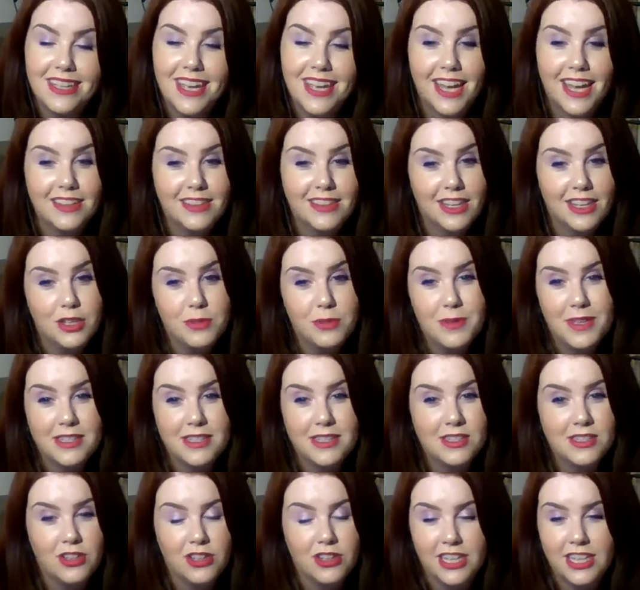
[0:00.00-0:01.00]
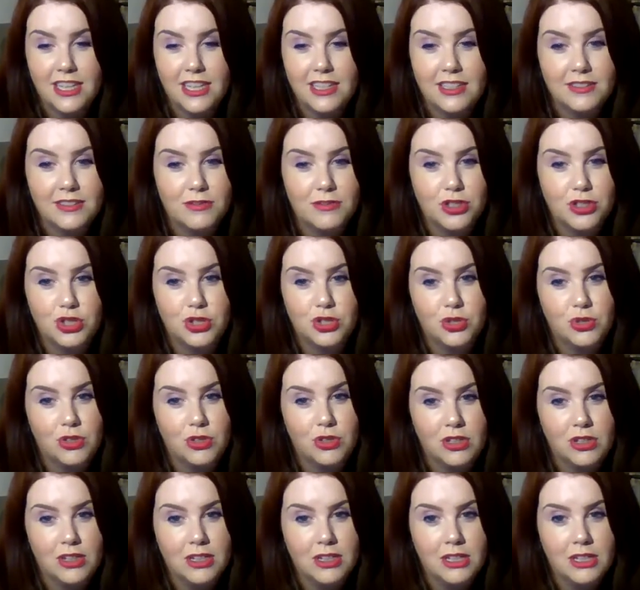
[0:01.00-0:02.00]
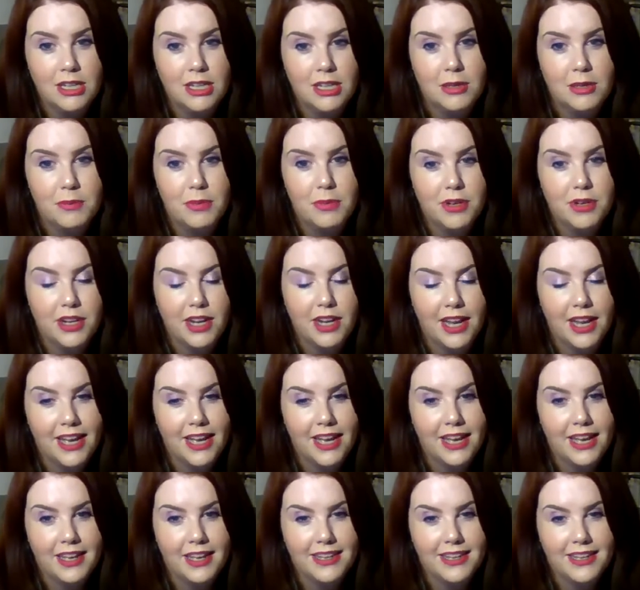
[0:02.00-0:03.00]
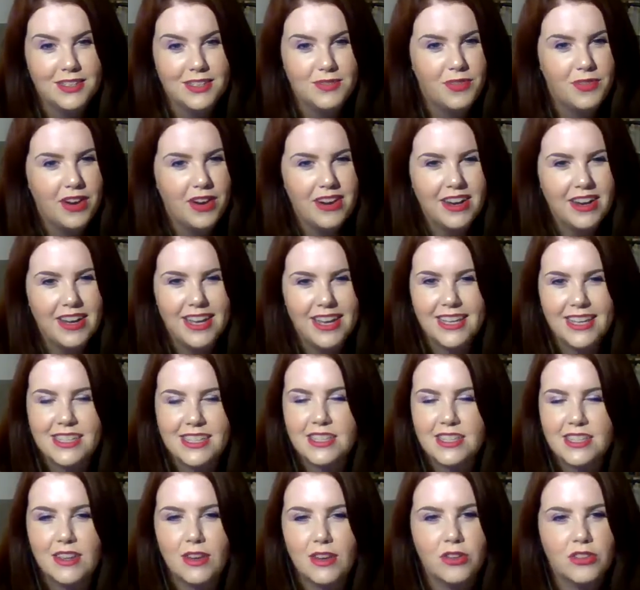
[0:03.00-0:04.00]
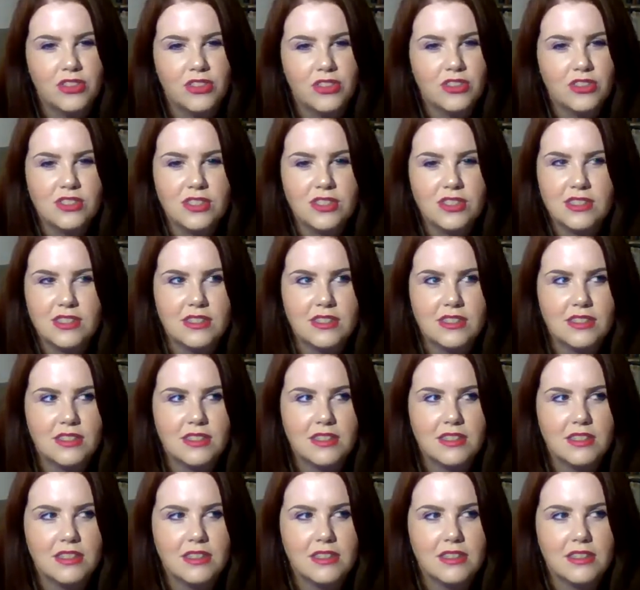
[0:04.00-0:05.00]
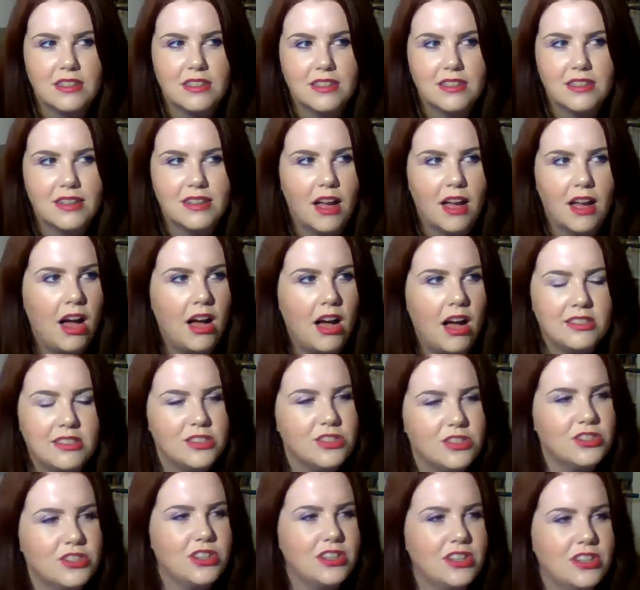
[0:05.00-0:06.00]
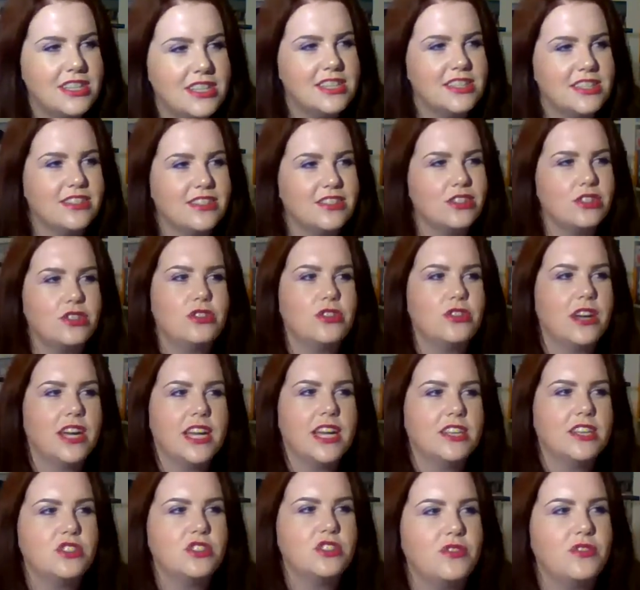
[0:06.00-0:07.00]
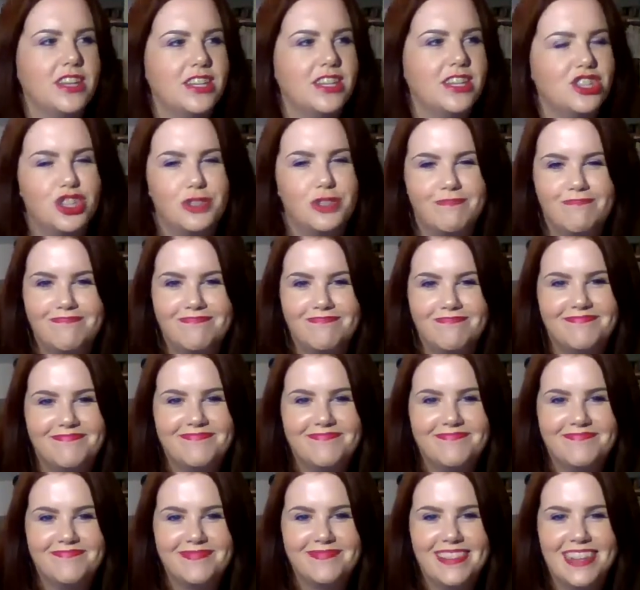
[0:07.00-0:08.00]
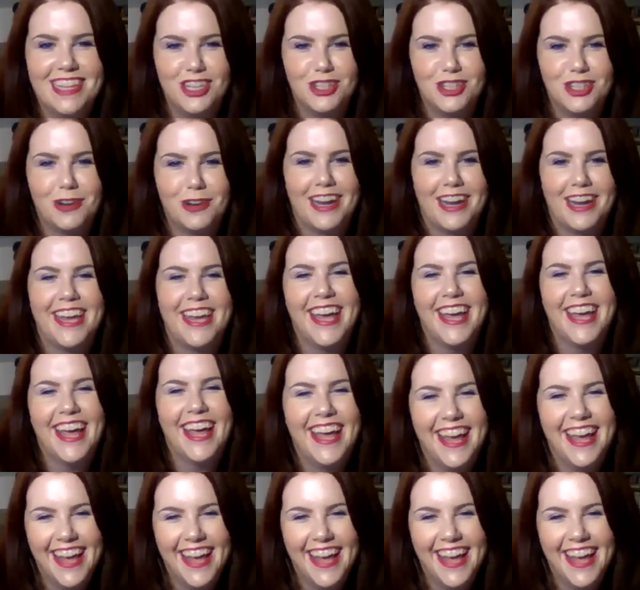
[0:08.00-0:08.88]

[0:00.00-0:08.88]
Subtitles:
Yeah, that could be it, Sonny, for sure. But there's Hoster Tully is a strange fish, literally.